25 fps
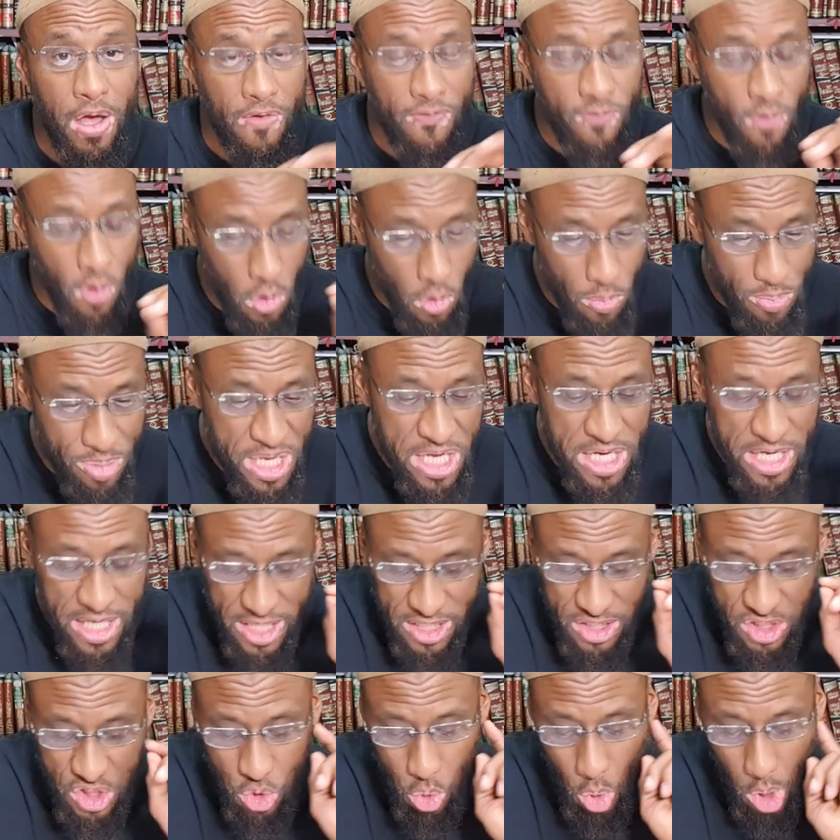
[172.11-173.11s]
for
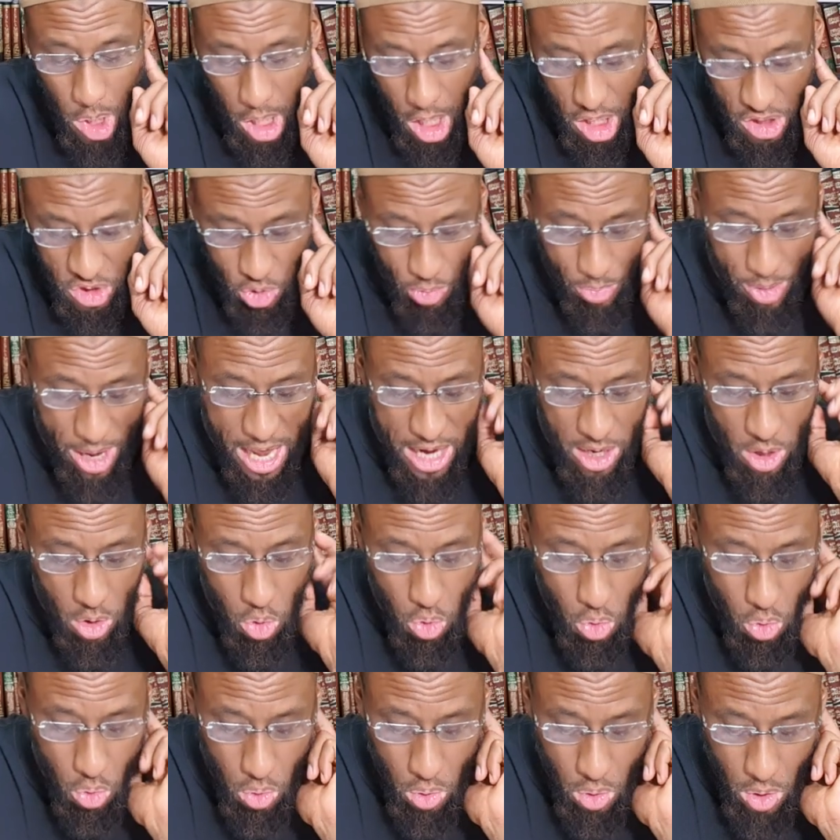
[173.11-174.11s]
obedience to Allah
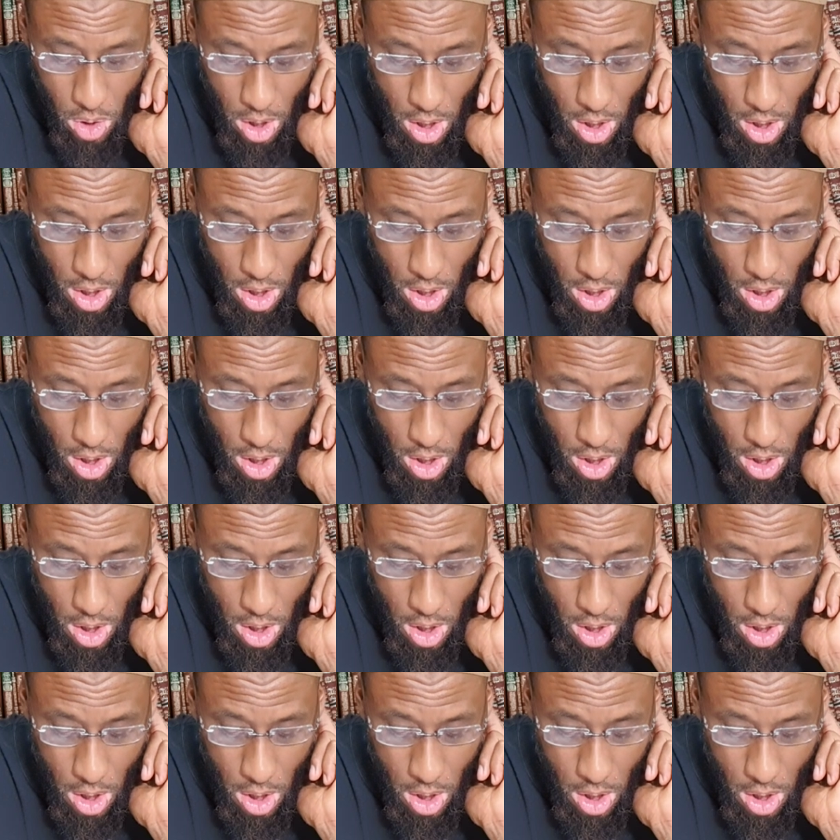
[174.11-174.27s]
subhanahu